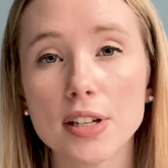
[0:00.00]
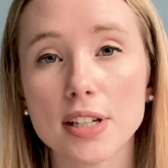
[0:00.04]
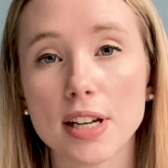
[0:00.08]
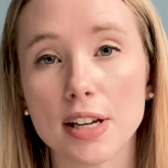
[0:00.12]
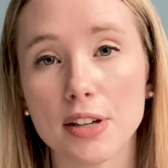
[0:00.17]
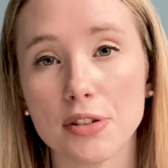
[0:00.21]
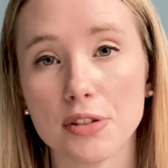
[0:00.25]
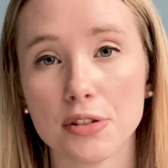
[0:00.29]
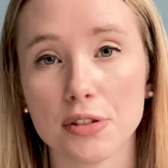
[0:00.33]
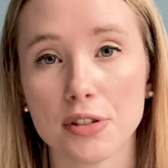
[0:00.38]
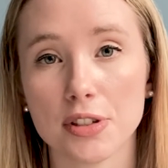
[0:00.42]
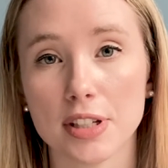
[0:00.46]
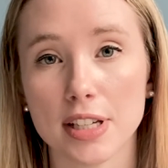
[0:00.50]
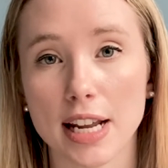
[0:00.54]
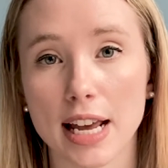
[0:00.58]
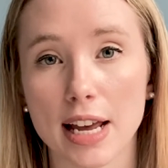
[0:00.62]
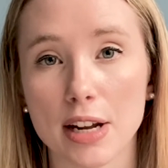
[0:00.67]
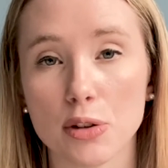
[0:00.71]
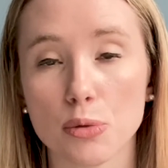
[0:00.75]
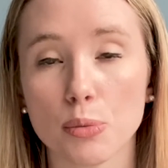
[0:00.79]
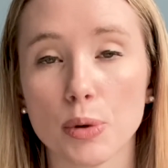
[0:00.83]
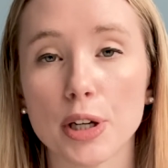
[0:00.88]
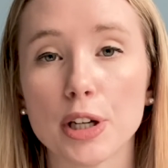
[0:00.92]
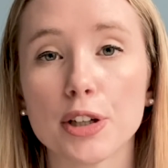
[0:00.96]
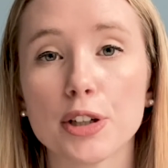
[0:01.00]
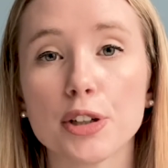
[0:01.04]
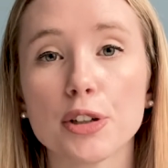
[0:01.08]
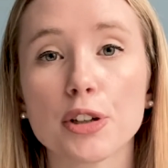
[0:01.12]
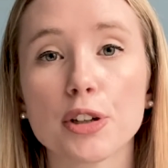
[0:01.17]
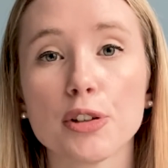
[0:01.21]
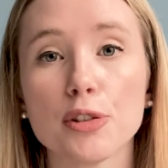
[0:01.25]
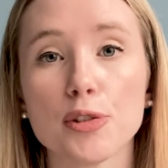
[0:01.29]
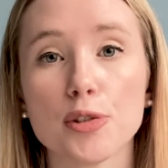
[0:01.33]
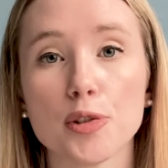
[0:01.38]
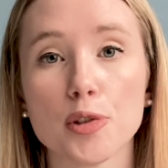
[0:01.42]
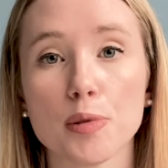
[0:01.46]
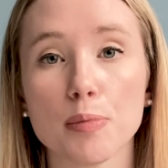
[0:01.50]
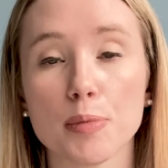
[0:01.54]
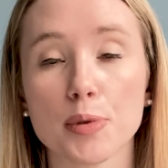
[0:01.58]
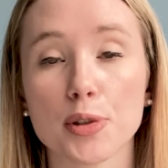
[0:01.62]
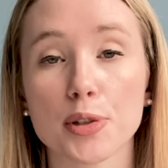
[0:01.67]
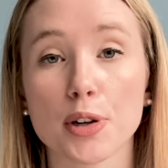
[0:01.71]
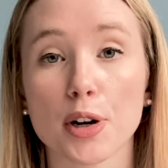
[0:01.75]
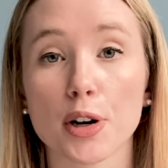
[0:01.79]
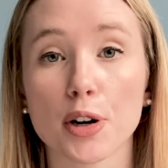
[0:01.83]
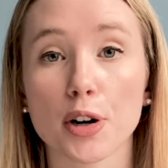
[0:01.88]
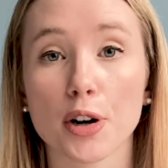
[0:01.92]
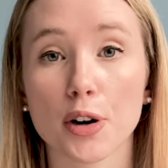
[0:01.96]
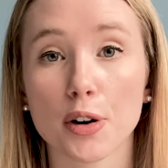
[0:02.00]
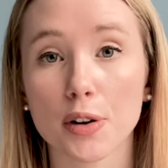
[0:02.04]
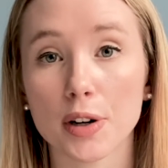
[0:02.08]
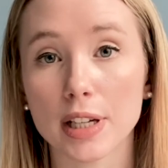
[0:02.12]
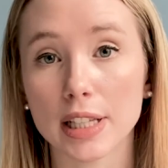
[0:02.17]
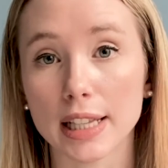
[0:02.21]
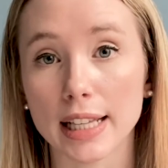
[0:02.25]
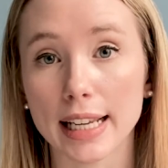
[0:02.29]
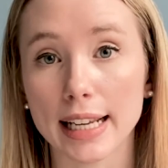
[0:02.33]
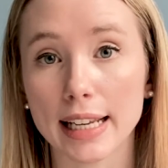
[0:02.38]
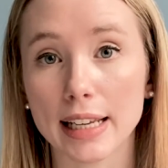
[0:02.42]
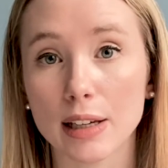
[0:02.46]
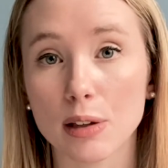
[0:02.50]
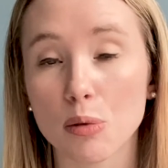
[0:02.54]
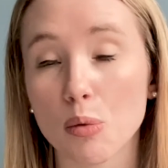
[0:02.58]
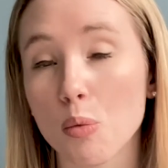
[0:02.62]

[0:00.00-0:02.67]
understand where your consumers are currently.